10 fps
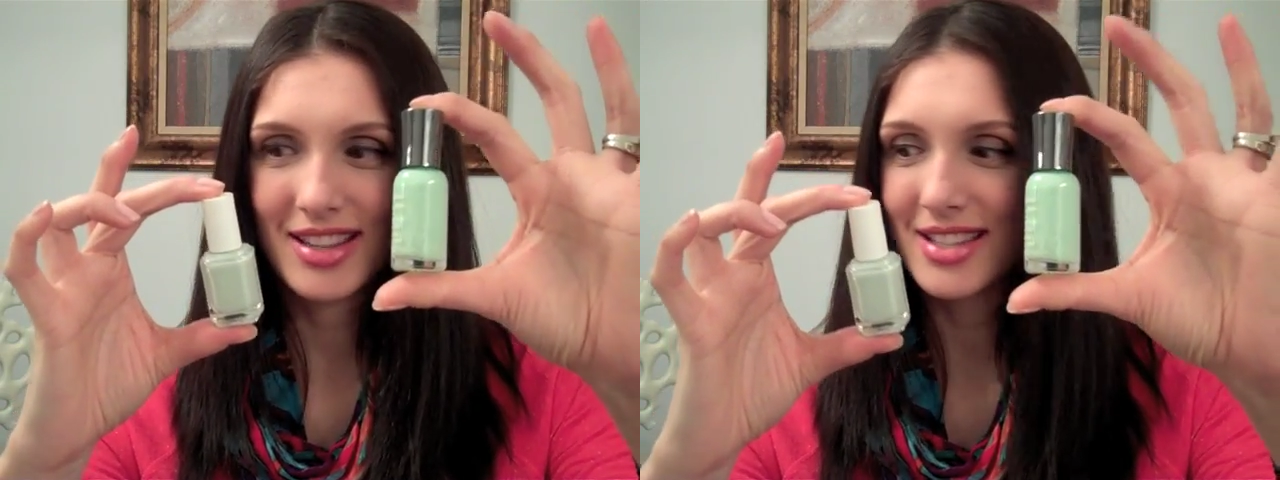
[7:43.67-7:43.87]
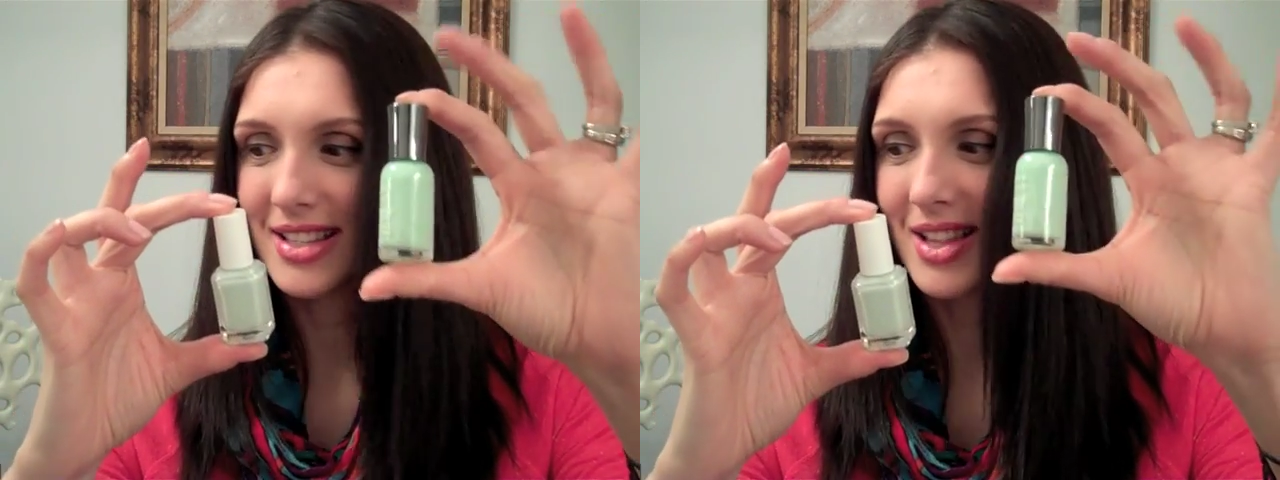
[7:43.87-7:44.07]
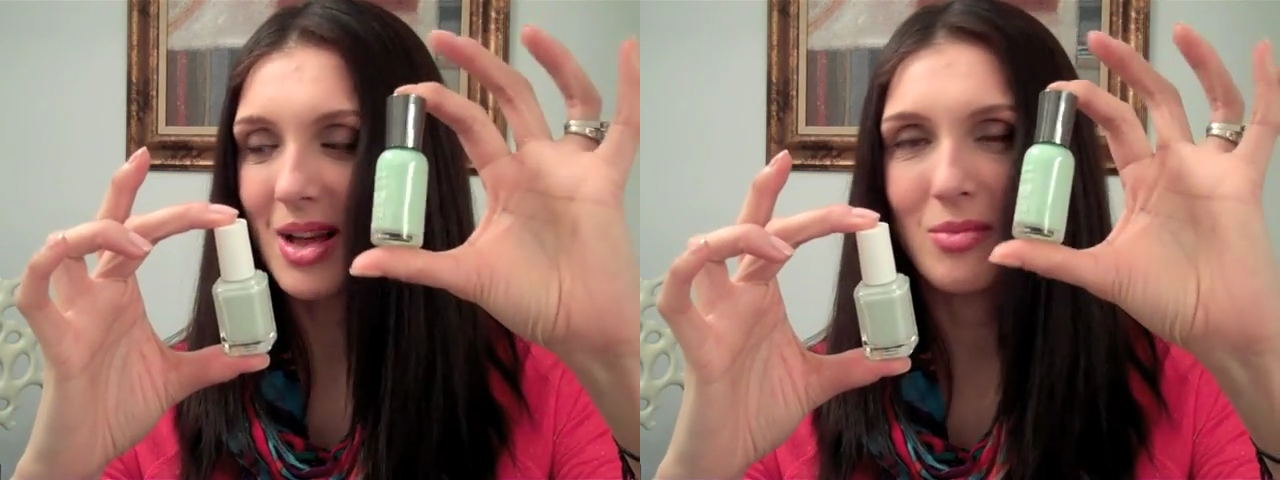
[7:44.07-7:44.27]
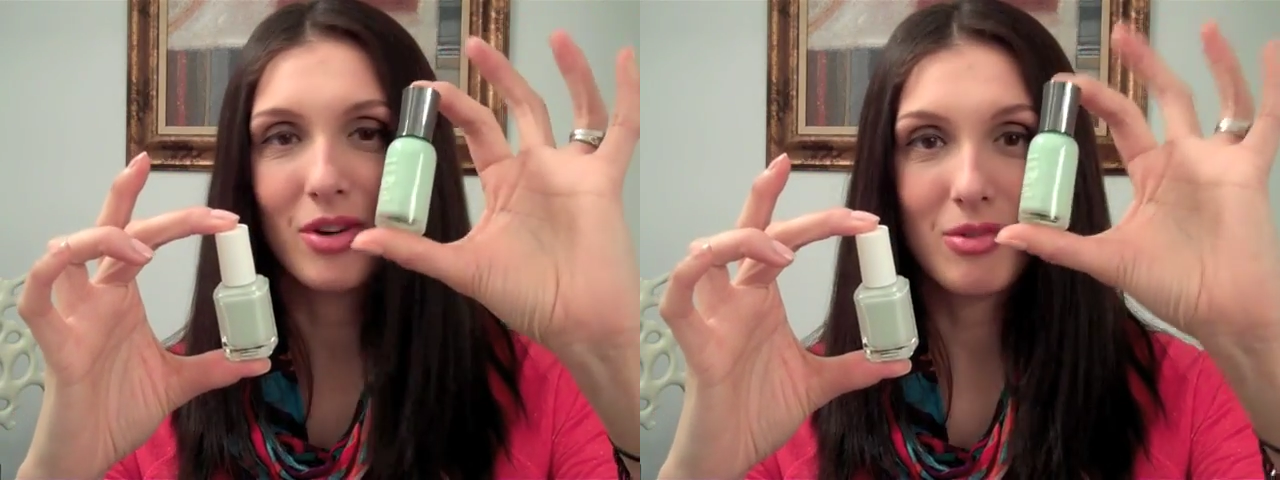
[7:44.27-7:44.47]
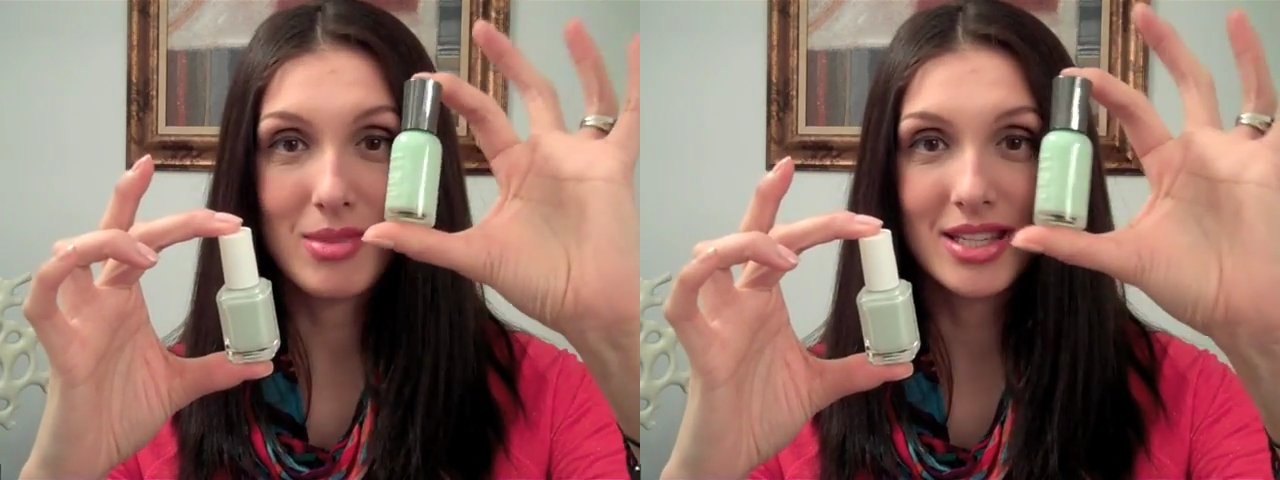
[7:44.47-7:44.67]
This is a lot more
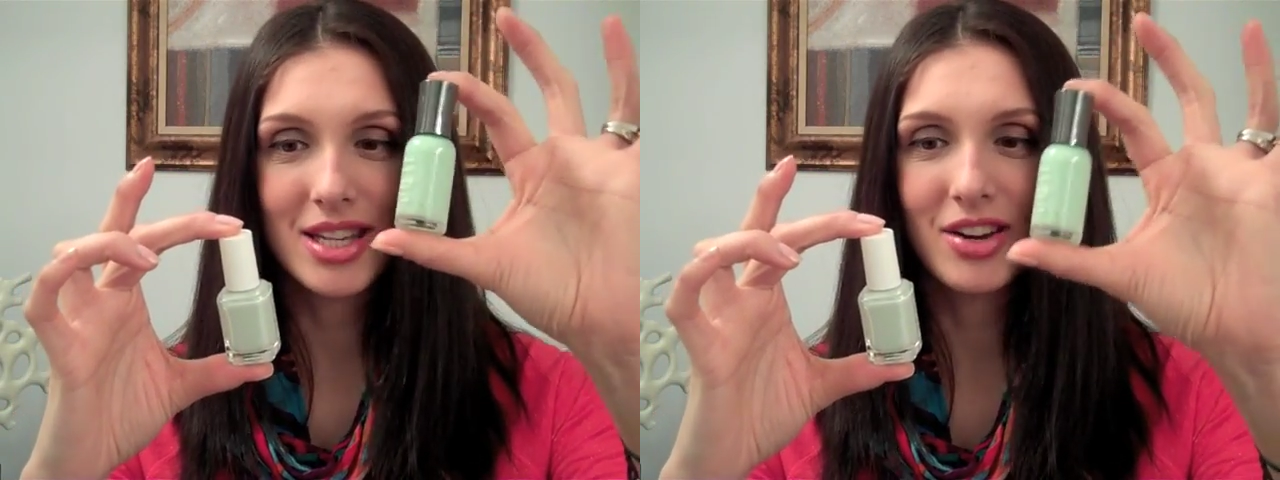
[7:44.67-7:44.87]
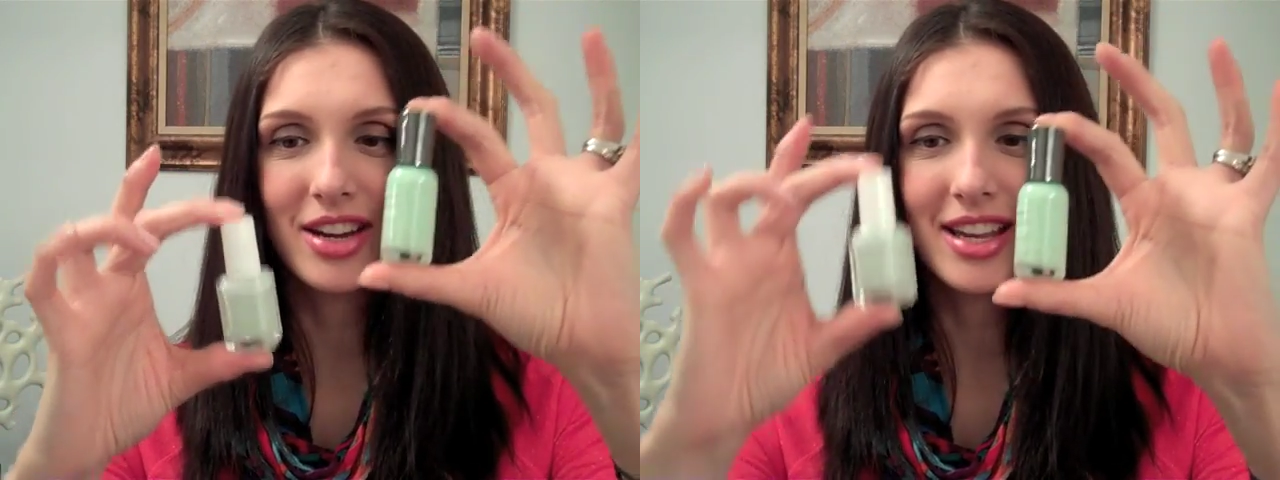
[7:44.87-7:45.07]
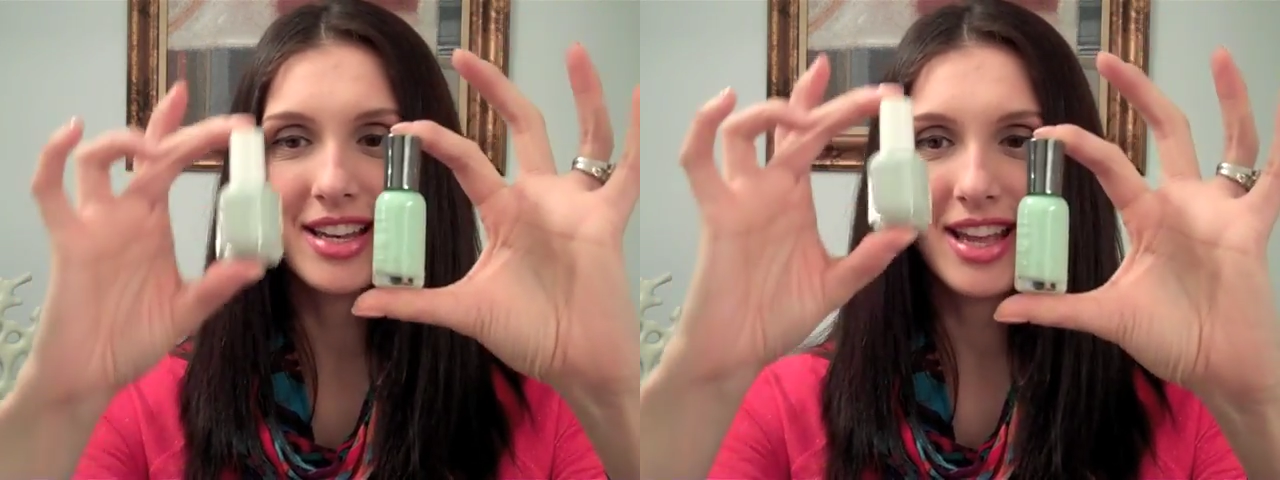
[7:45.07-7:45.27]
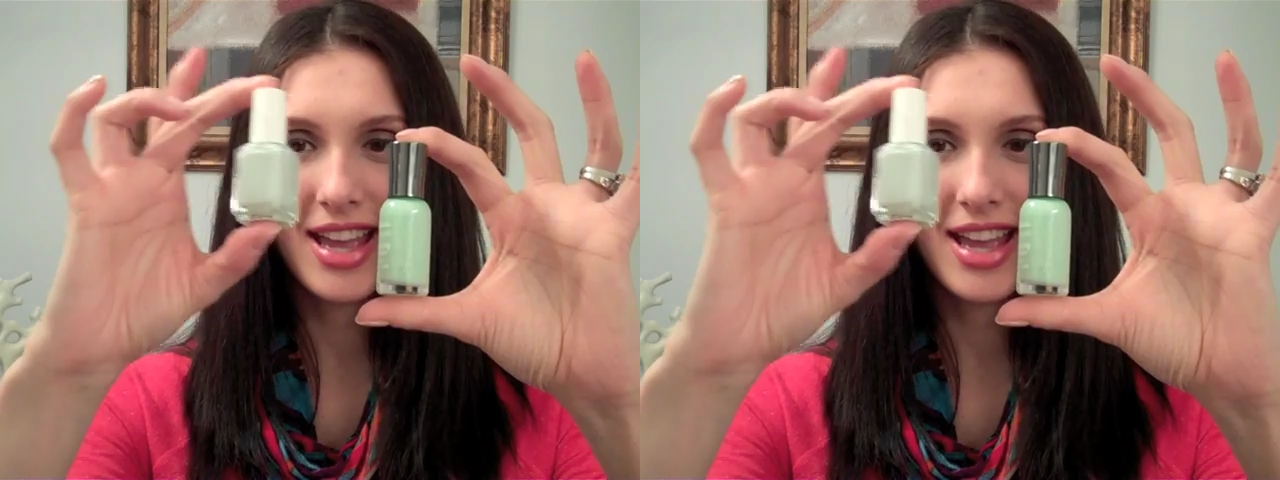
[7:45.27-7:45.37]
of a minty green,